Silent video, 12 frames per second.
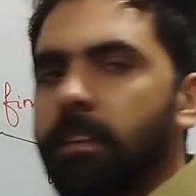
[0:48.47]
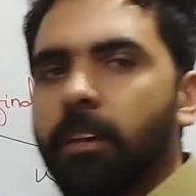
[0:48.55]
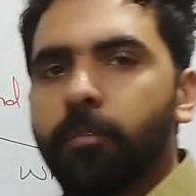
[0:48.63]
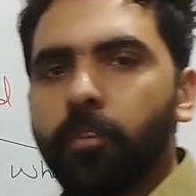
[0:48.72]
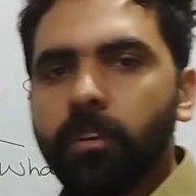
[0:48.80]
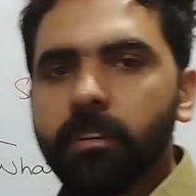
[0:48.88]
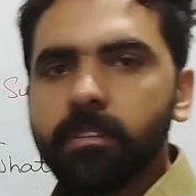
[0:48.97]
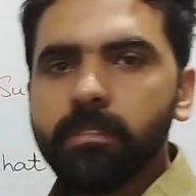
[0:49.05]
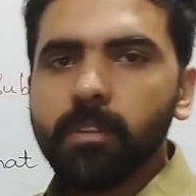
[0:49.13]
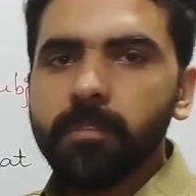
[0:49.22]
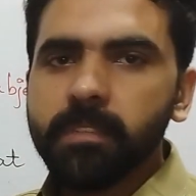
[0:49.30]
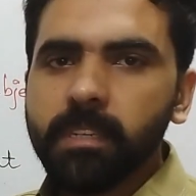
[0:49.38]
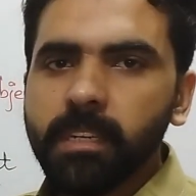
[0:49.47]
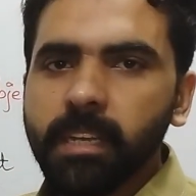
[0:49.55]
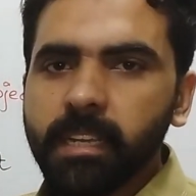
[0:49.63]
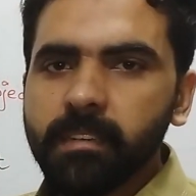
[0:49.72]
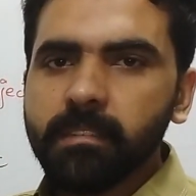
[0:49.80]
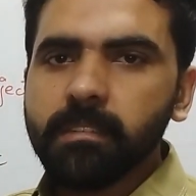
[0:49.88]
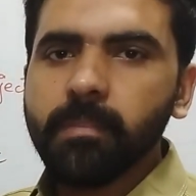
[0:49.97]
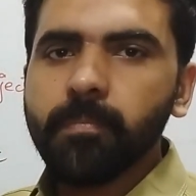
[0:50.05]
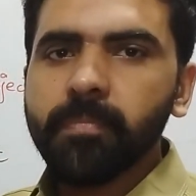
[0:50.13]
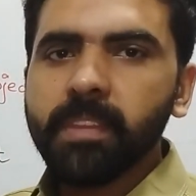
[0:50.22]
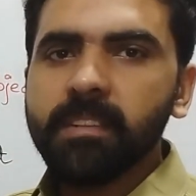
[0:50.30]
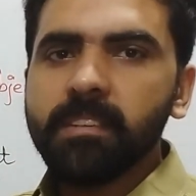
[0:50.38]
the focus of sentence.
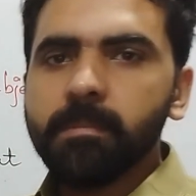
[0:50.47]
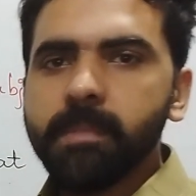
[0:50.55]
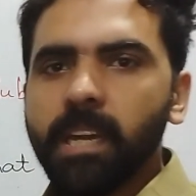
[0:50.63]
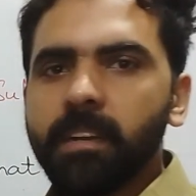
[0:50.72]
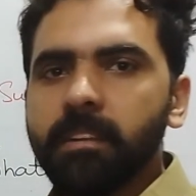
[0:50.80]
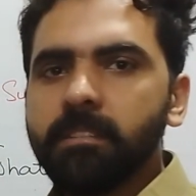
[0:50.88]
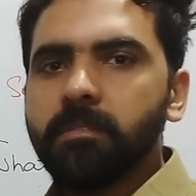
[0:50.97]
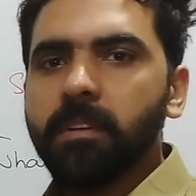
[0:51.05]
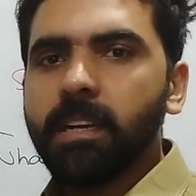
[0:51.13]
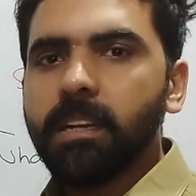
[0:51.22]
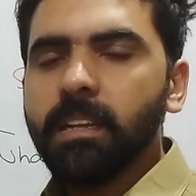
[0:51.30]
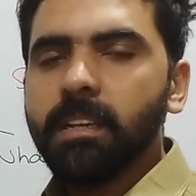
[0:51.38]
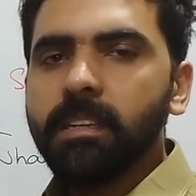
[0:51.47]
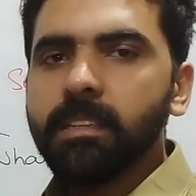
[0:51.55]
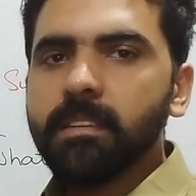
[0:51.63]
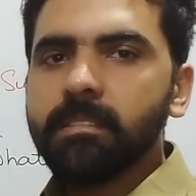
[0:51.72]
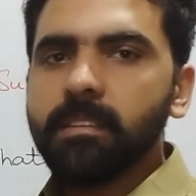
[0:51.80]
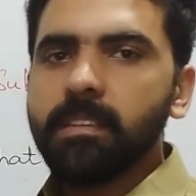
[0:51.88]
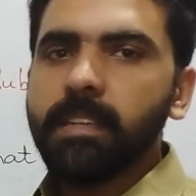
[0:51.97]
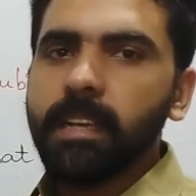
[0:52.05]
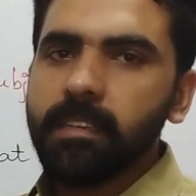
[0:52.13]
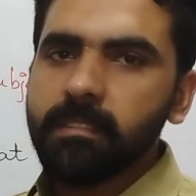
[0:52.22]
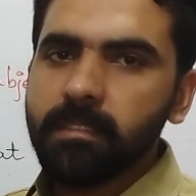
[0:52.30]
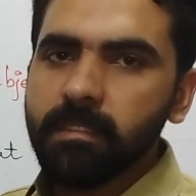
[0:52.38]
Subject is what the
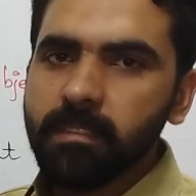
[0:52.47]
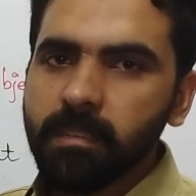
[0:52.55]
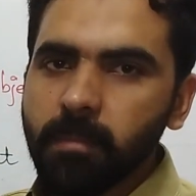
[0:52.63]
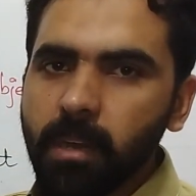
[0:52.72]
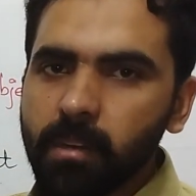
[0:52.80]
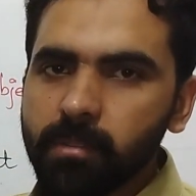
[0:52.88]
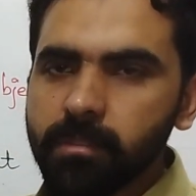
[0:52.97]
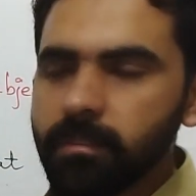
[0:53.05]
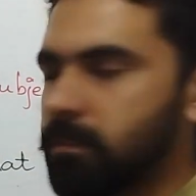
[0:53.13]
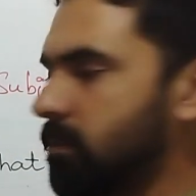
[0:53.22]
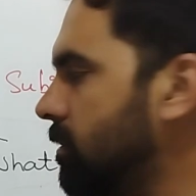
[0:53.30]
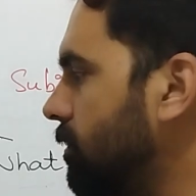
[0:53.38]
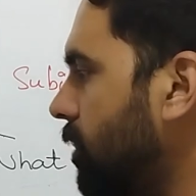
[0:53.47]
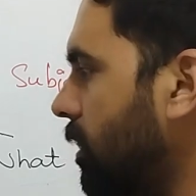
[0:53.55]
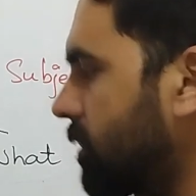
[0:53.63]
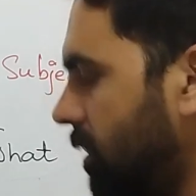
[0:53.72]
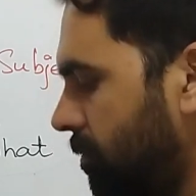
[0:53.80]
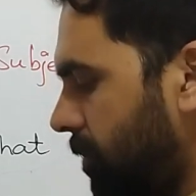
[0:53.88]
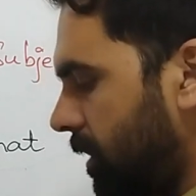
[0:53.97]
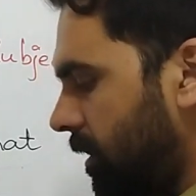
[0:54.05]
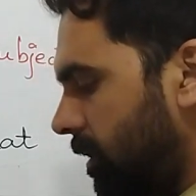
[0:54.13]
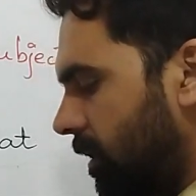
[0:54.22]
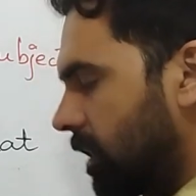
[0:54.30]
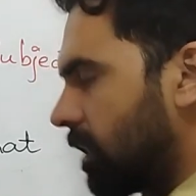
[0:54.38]
sentence is about. For
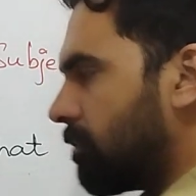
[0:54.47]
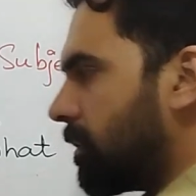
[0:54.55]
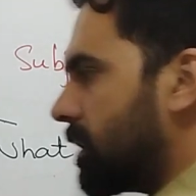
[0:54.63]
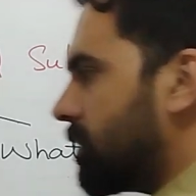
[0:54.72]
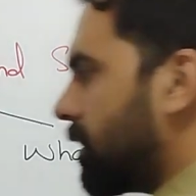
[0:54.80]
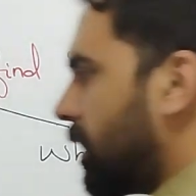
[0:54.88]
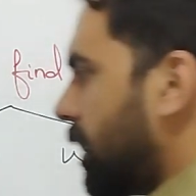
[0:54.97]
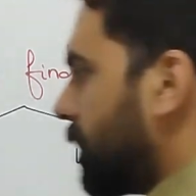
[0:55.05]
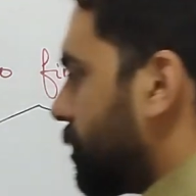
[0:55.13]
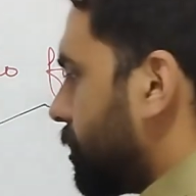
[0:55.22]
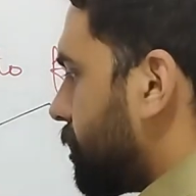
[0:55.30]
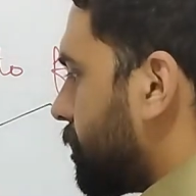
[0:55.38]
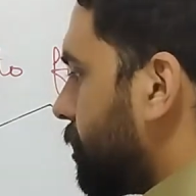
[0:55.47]
example, if I say